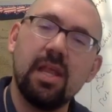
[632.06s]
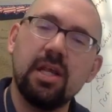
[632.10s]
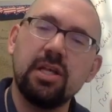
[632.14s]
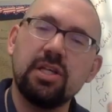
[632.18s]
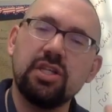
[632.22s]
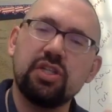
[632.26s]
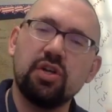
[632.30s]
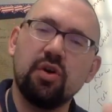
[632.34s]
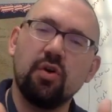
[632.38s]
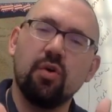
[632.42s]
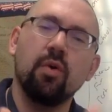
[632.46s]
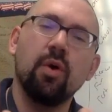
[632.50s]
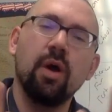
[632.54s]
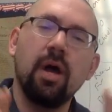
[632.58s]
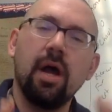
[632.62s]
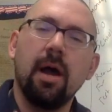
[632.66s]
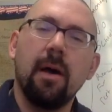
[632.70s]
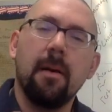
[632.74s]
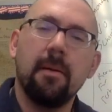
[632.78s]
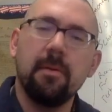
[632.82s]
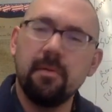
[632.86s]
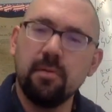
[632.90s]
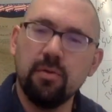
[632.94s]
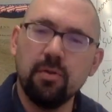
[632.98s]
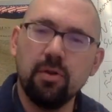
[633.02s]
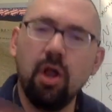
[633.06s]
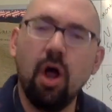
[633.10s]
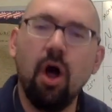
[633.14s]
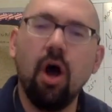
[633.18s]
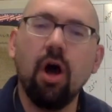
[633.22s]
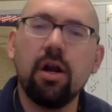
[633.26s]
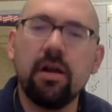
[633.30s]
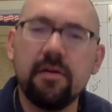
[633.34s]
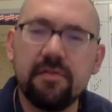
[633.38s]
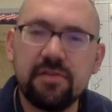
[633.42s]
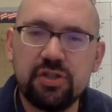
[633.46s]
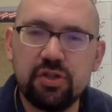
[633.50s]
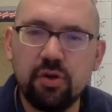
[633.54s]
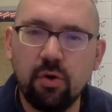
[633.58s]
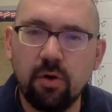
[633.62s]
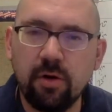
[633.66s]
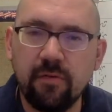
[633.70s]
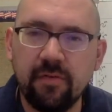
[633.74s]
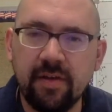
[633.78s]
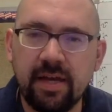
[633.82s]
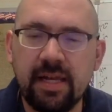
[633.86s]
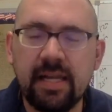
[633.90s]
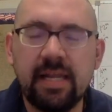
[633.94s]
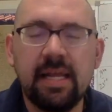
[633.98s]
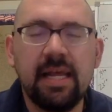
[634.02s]
So long of short
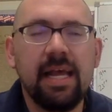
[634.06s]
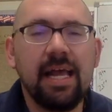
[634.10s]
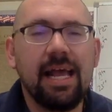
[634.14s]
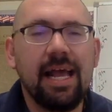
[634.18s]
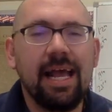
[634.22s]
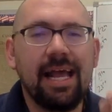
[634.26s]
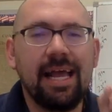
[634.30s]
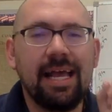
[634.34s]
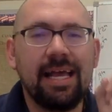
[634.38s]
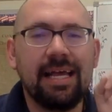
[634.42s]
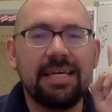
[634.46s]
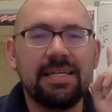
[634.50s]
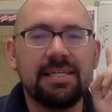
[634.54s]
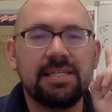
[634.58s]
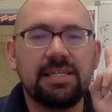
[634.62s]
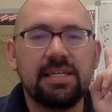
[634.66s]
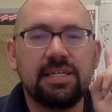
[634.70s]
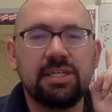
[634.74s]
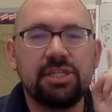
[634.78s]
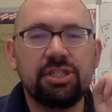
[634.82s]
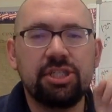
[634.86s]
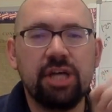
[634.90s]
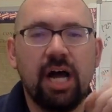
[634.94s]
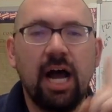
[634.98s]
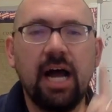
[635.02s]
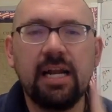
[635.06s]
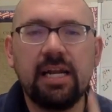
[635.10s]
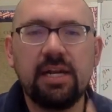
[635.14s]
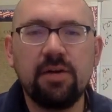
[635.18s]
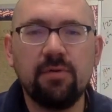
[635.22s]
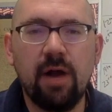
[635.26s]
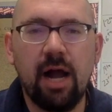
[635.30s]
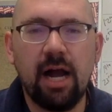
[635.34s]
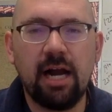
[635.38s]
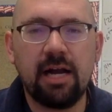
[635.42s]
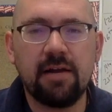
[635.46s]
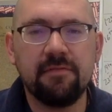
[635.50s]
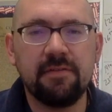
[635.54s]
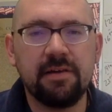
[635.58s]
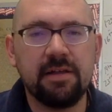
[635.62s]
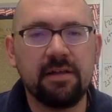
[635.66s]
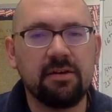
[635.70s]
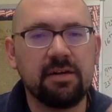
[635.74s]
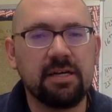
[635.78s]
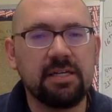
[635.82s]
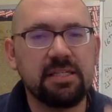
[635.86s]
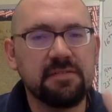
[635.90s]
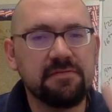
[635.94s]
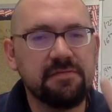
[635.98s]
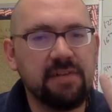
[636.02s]
of it is John D.
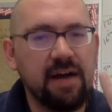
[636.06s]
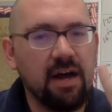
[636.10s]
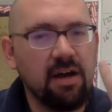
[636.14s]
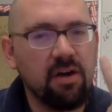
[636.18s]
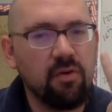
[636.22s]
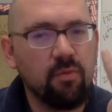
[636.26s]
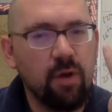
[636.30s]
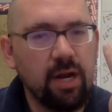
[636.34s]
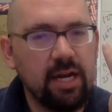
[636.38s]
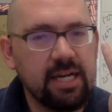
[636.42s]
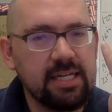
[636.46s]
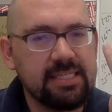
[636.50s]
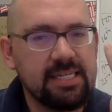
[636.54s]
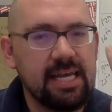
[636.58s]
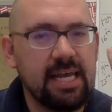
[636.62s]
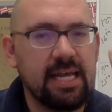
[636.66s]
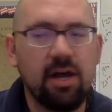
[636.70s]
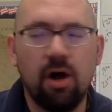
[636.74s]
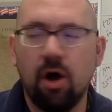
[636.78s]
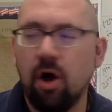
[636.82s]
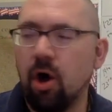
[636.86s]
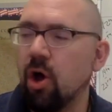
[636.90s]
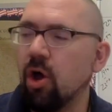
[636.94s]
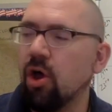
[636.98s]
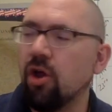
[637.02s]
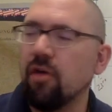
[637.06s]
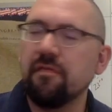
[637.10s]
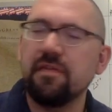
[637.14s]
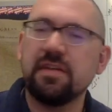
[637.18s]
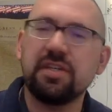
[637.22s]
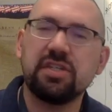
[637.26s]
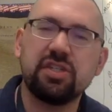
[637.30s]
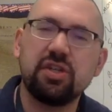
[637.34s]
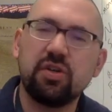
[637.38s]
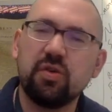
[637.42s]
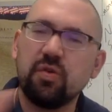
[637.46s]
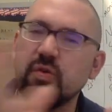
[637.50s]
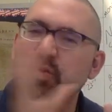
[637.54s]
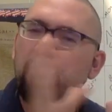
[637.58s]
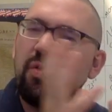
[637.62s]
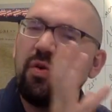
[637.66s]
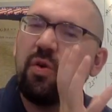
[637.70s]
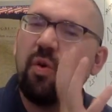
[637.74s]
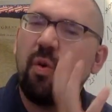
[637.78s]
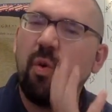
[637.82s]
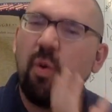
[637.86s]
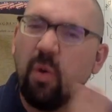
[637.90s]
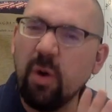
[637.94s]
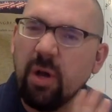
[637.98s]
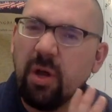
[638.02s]
Rockefeller has found a way to take all of this crude
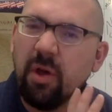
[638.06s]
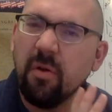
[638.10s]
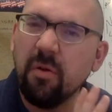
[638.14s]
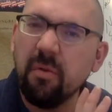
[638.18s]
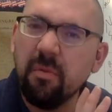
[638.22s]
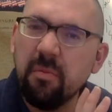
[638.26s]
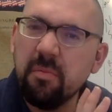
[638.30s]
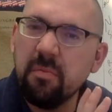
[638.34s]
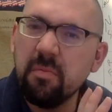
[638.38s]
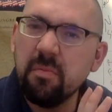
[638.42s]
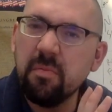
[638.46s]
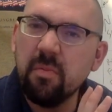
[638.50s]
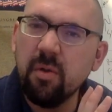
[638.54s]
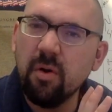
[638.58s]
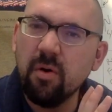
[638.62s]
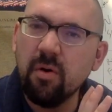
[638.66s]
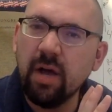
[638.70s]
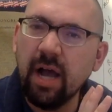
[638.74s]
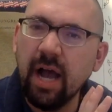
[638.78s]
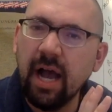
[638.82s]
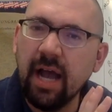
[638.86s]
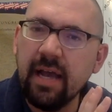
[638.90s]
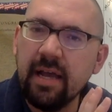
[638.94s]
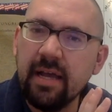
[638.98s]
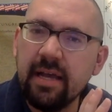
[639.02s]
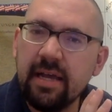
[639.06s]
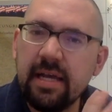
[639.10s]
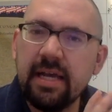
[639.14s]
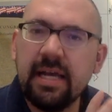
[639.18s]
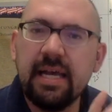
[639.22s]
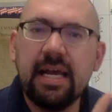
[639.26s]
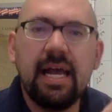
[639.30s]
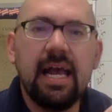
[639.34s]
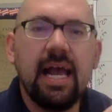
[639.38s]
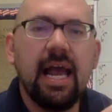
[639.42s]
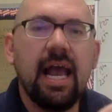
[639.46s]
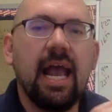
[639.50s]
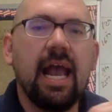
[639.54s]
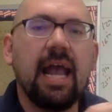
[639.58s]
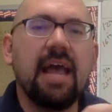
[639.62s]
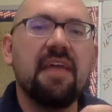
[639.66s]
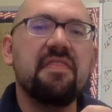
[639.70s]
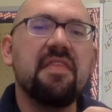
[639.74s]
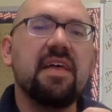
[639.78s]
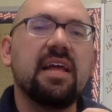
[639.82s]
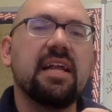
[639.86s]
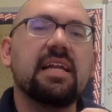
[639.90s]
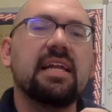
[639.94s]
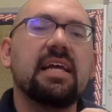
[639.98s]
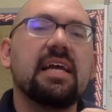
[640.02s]
oil, okay,
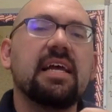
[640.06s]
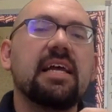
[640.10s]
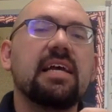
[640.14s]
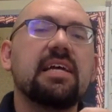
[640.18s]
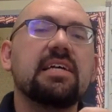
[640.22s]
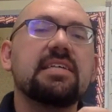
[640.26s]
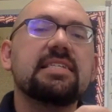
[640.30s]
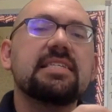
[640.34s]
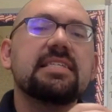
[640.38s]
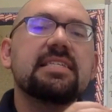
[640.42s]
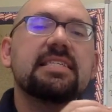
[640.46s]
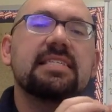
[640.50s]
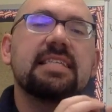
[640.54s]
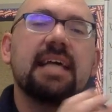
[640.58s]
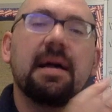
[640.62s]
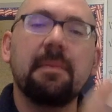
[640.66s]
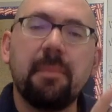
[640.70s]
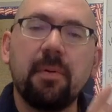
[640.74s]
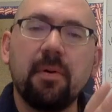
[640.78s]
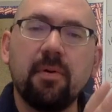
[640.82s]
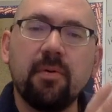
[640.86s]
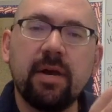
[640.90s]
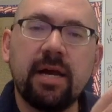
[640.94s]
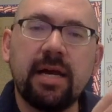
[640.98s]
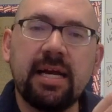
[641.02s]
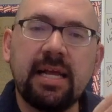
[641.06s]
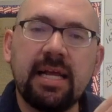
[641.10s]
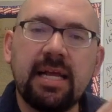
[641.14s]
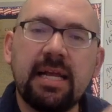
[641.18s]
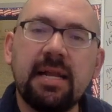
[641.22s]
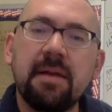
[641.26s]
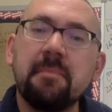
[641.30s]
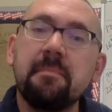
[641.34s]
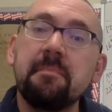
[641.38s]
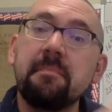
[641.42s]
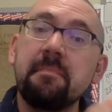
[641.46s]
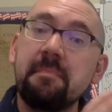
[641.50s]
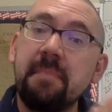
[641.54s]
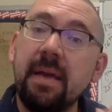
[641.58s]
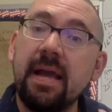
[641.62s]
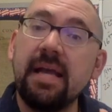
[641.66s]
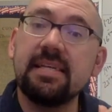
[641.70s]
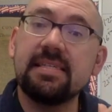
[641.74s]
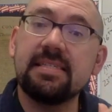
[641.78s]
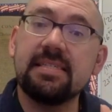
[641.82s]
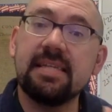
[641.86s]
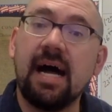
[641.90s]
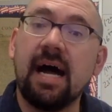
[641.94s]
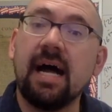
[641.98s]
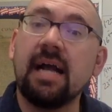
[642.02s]
and then separate it
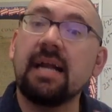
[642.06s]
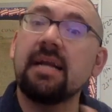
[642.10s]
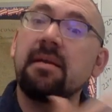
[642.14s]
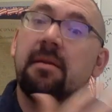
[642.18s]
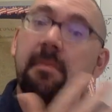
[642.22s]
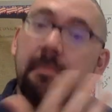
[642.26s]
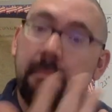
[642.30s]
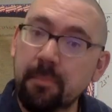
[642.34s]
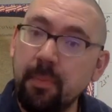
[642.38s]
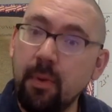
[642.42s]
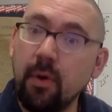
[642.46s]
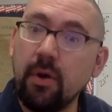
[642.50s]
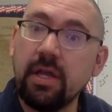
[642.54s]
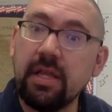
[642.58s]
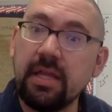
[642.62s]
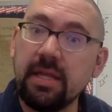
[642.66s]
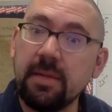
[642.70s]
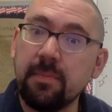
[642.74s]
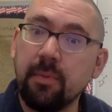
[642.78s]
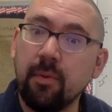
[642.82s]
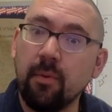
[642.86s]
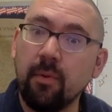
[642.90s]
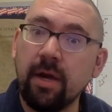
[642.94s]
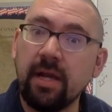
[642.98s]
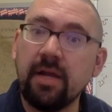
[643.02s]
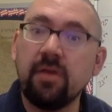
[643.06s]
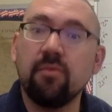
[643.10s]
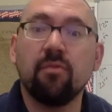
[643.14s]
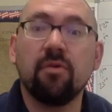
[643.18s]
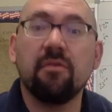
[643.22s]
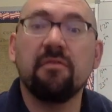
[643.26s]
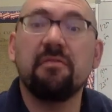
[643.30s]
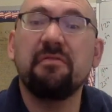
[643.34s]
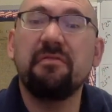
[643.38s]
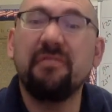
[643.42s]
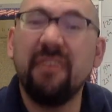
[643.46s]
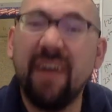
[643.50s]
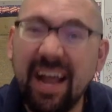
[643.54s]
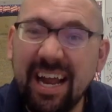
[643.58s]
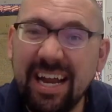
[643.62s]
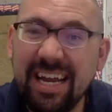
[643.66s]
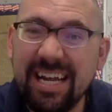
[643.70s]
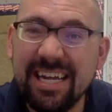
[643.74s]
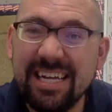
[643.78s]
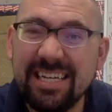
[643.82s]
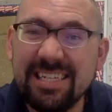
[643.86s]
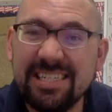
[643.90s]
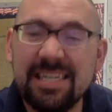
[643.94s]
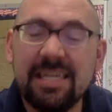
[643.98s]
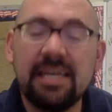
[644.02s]
based on boiling point, refine
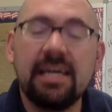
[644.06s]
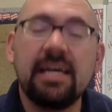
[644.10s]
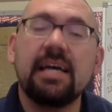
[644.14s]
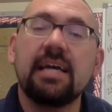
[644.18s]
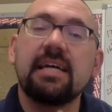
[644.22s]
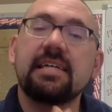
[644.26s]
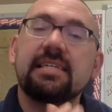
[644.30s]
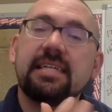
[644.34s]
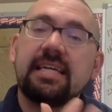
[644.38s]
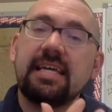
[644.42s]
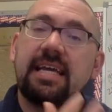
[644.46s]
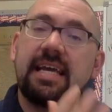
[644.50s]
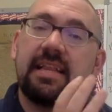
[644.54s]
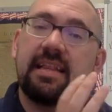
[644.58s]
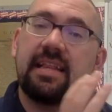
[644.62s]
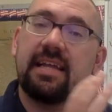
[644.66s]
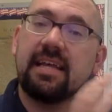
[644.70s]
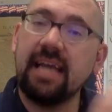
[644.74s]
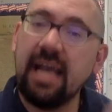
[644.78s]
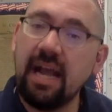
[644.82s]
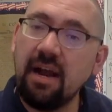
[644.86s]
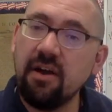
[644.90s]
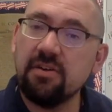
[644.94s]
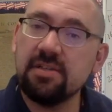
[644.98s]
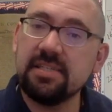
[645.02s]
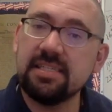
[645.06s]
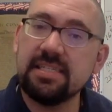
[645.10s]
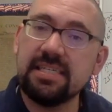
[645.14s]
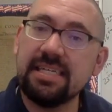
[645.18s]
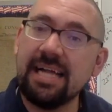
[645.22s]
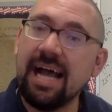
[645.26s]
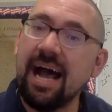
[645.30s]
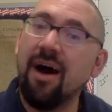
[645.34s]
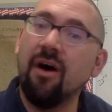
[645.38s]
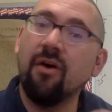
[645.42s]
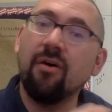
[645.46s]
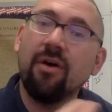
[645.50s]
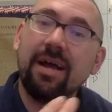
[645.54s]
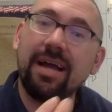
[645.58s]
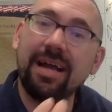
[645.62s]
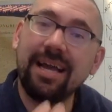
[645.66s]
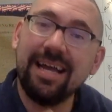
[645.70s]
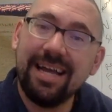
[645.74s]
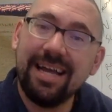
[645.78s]
it to get the kerosene out